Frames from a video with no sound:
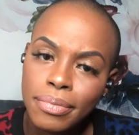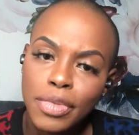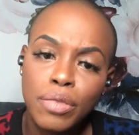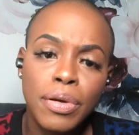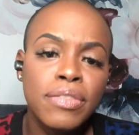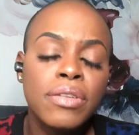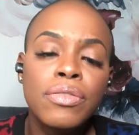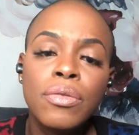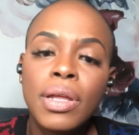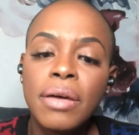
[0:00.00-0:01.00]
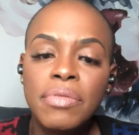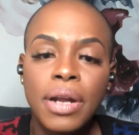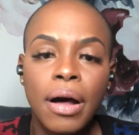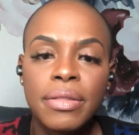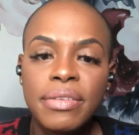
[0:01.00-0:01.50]
especially if you loved
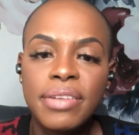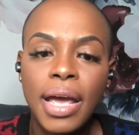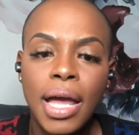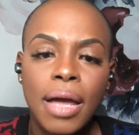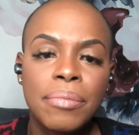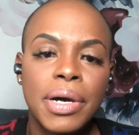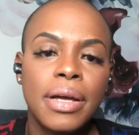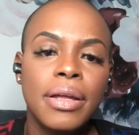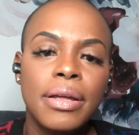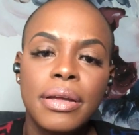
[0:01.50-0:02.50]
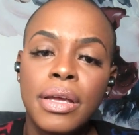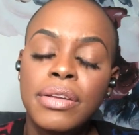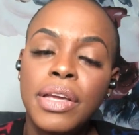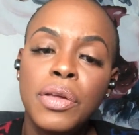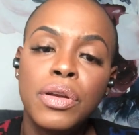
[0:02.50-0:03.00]
it all this time.
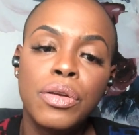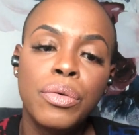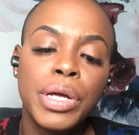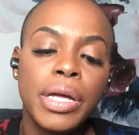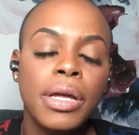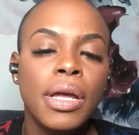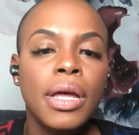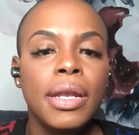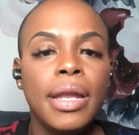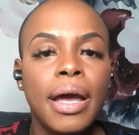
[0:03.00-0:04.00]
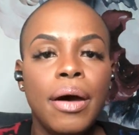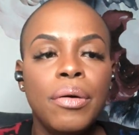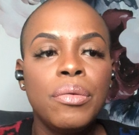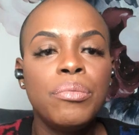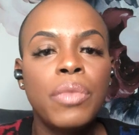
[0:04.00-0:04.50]
Continue to do it.
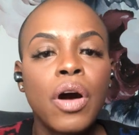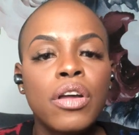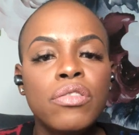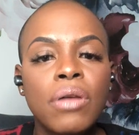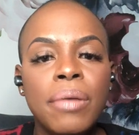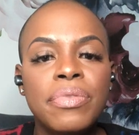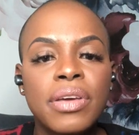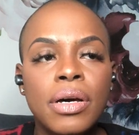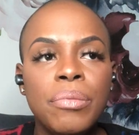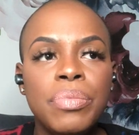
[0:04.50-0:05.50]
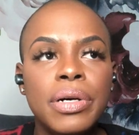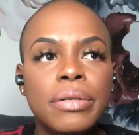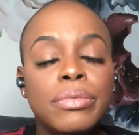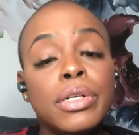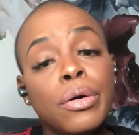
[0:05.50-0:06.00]
Now, Mars wraps up,
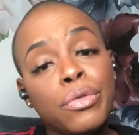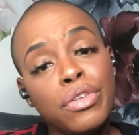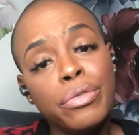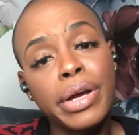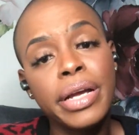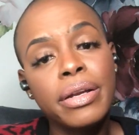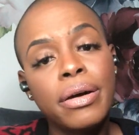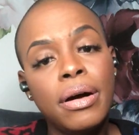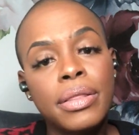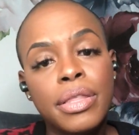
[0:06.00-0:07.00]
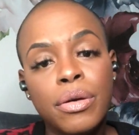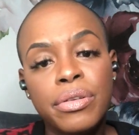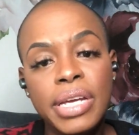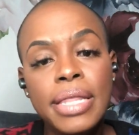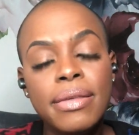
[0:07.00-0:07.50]
goes direct on the
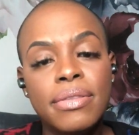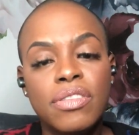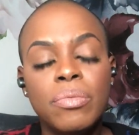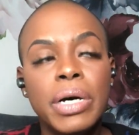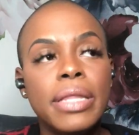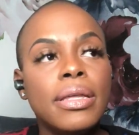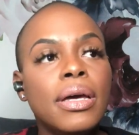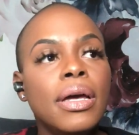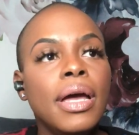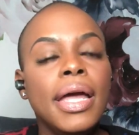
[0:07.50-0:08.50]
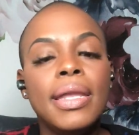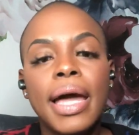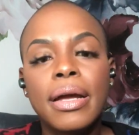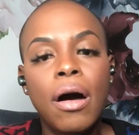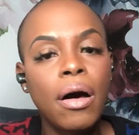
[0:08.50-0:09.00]
13th of this month. And
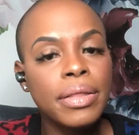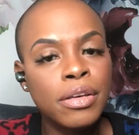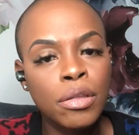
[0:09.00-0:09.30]
like all the other